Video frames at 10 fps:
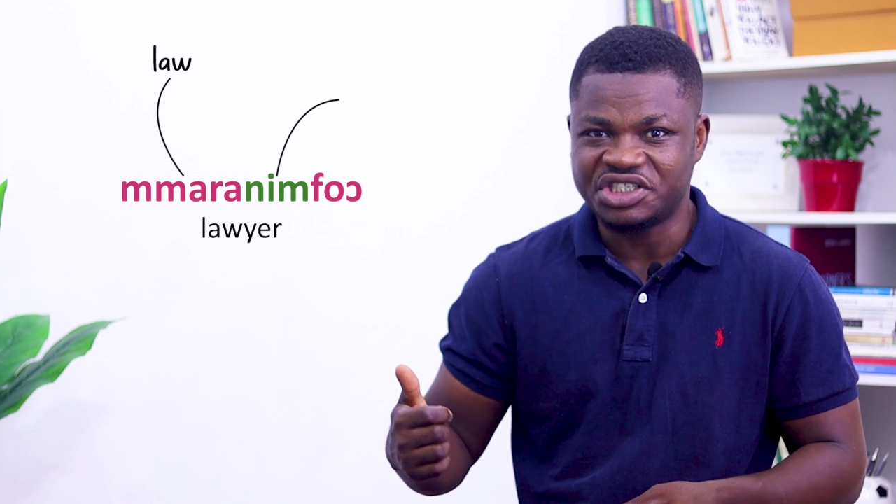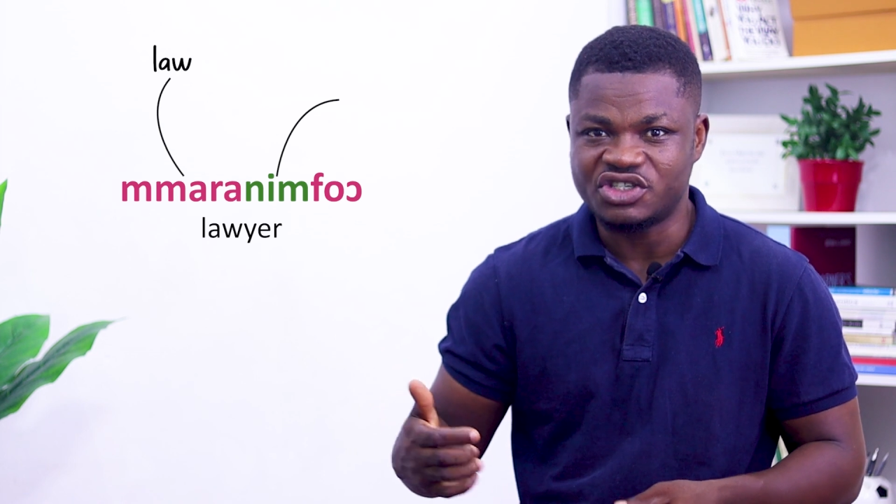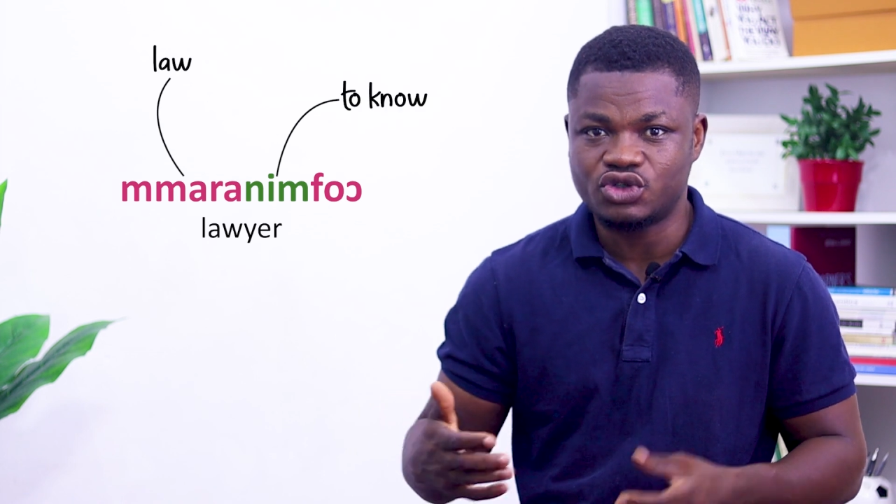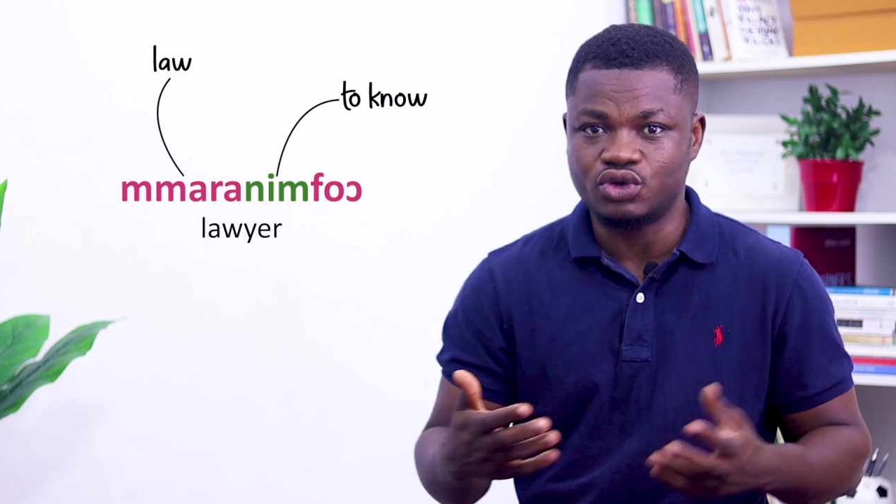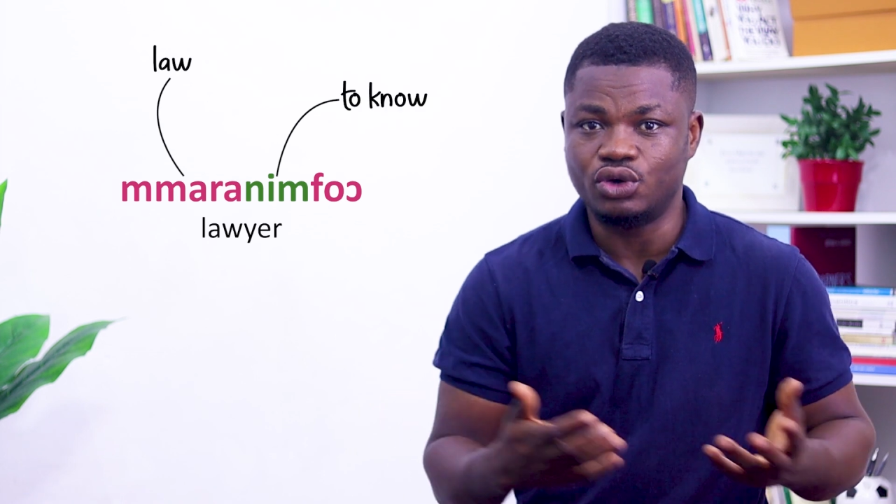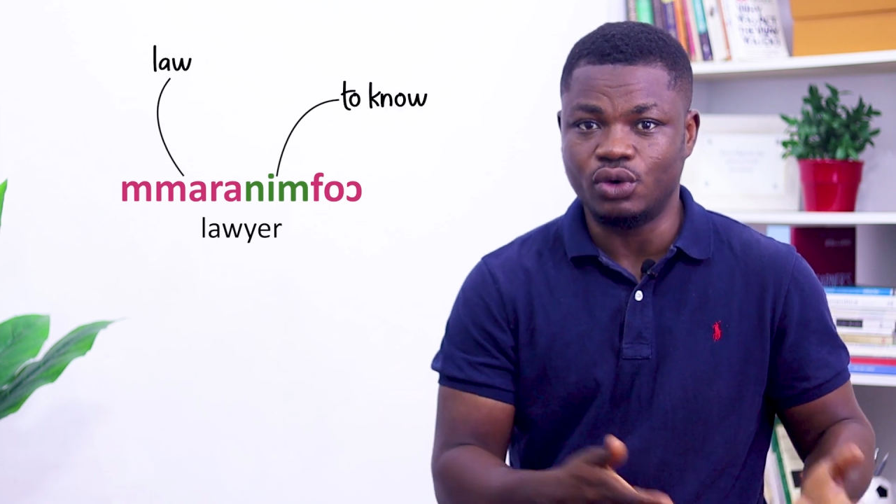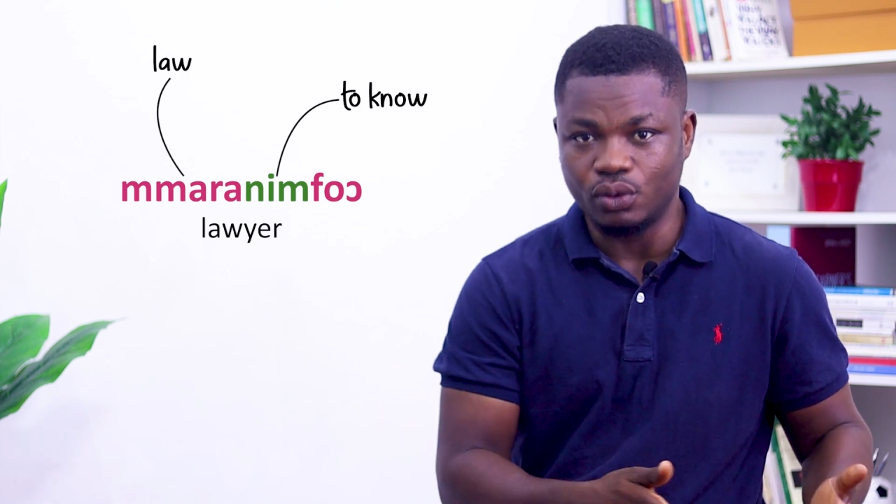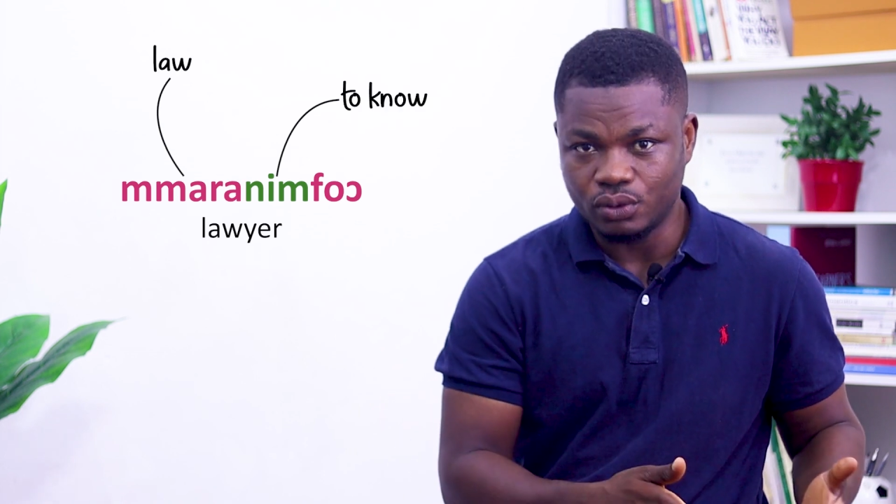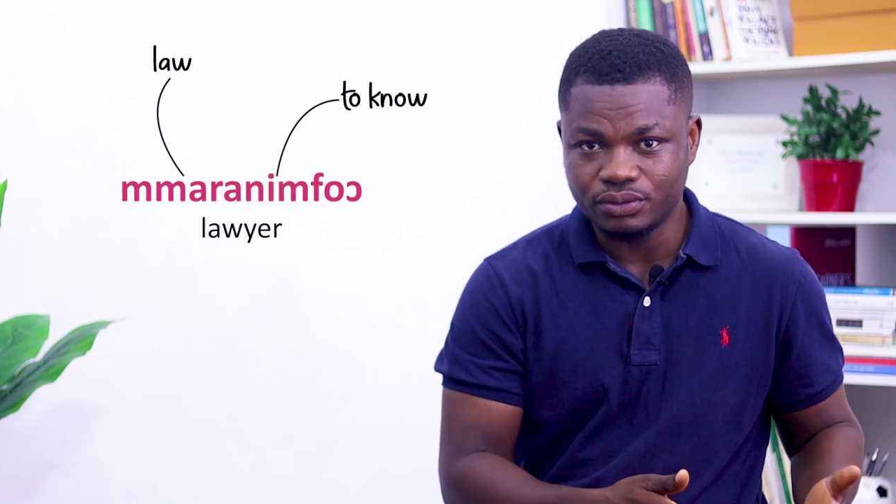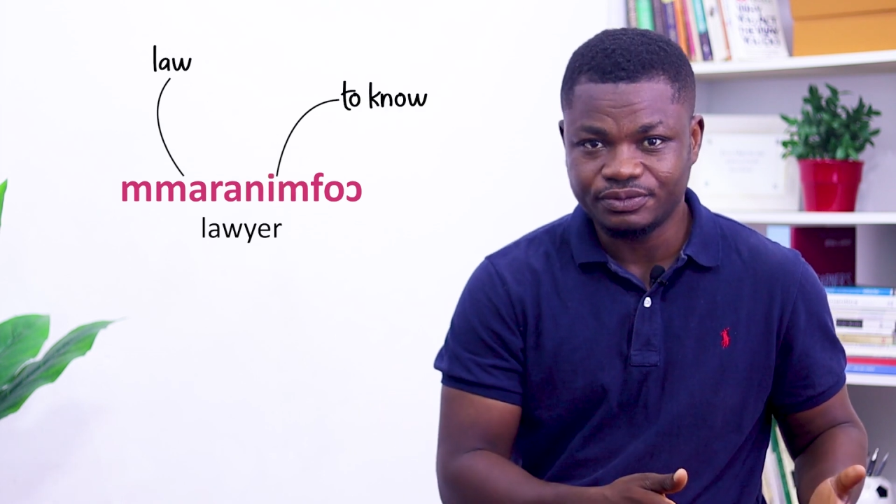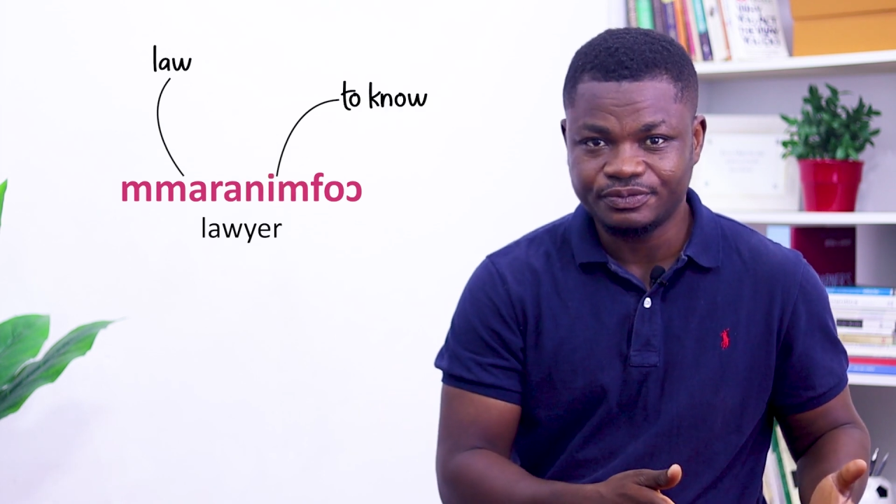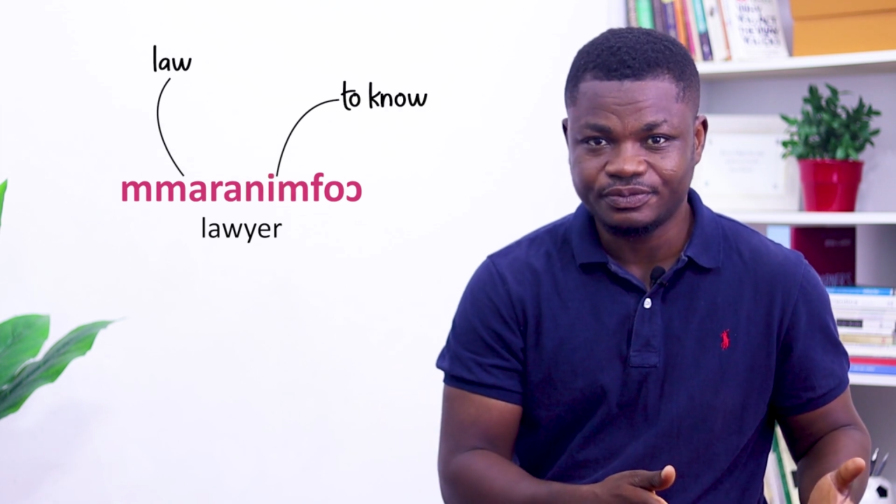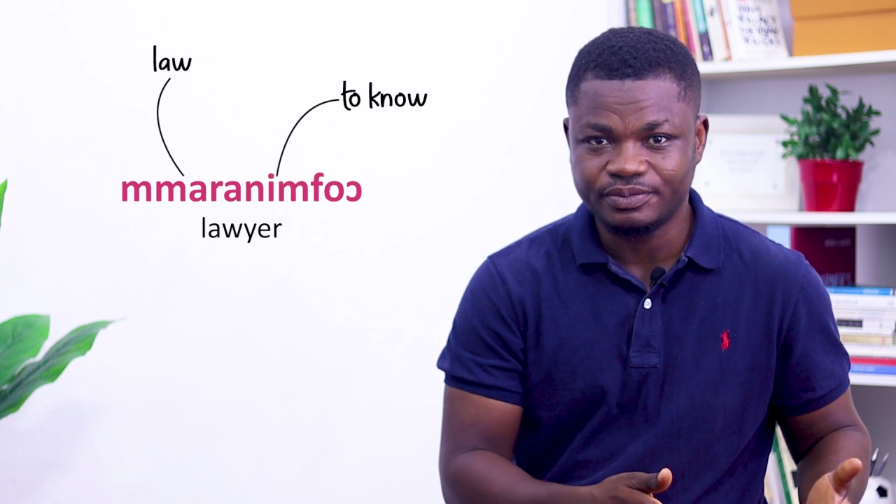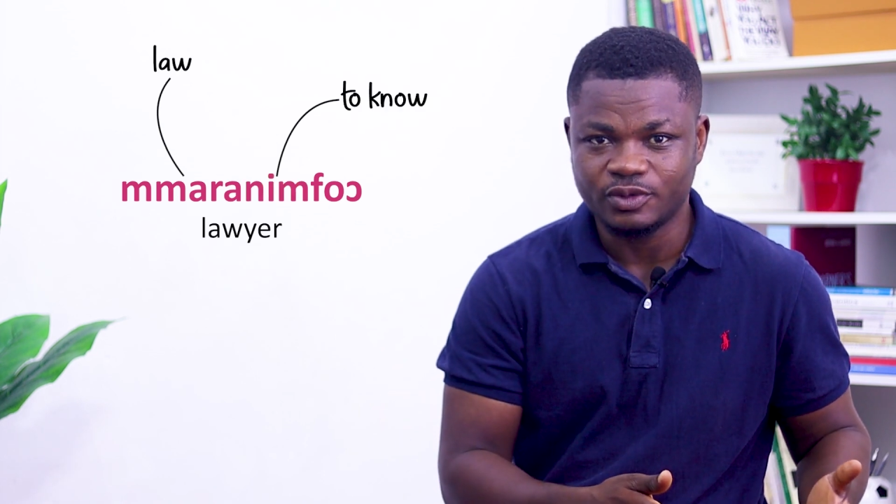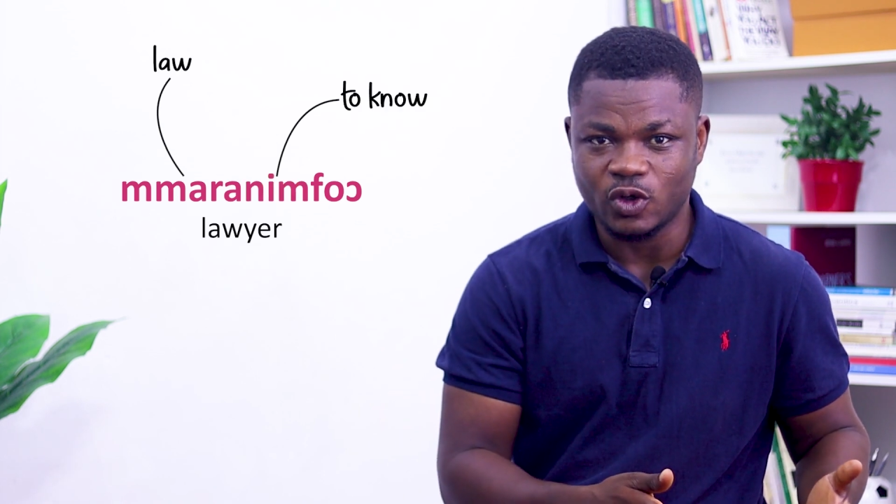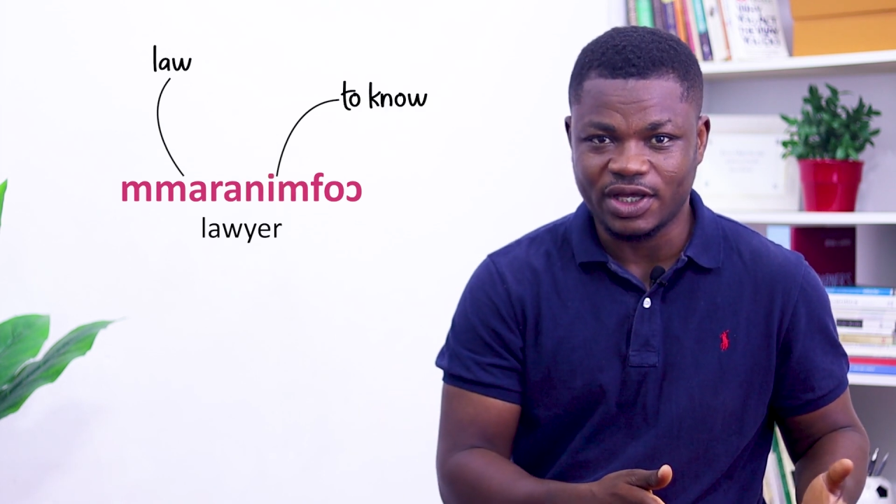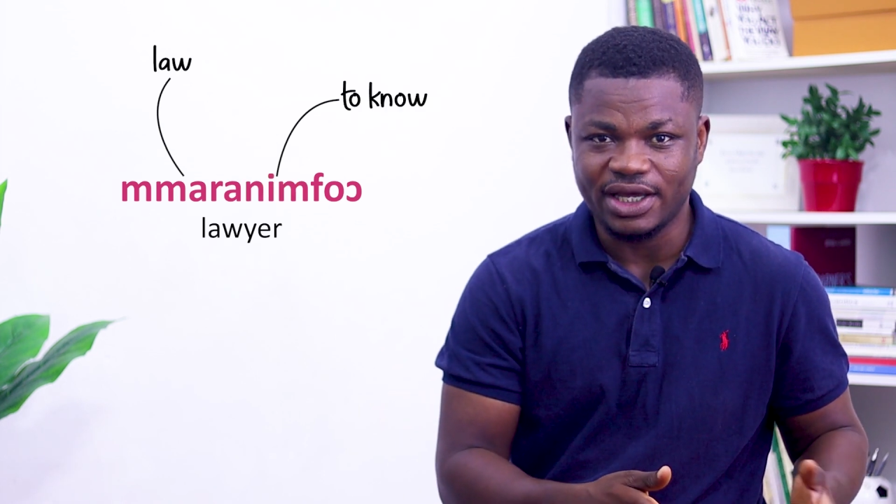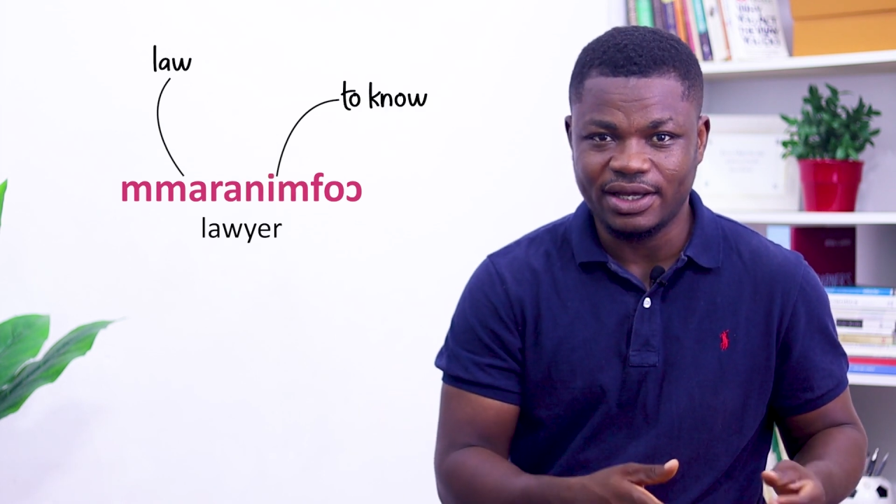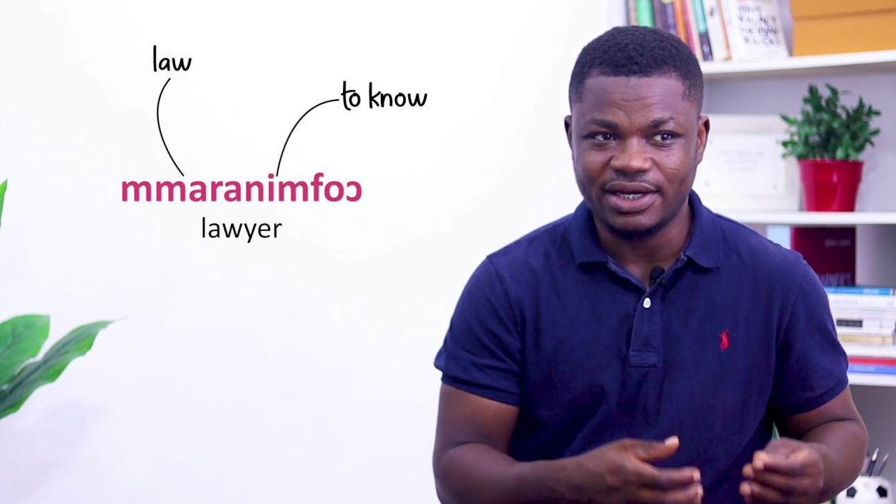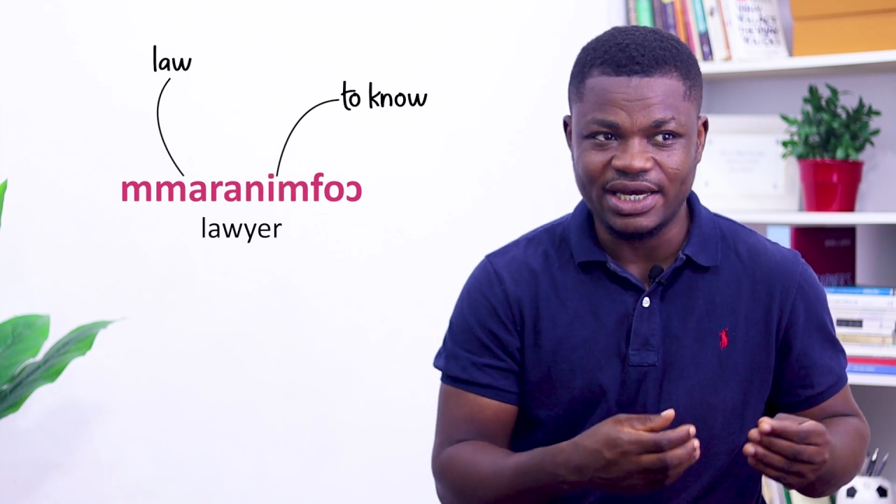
which is to know. Okay,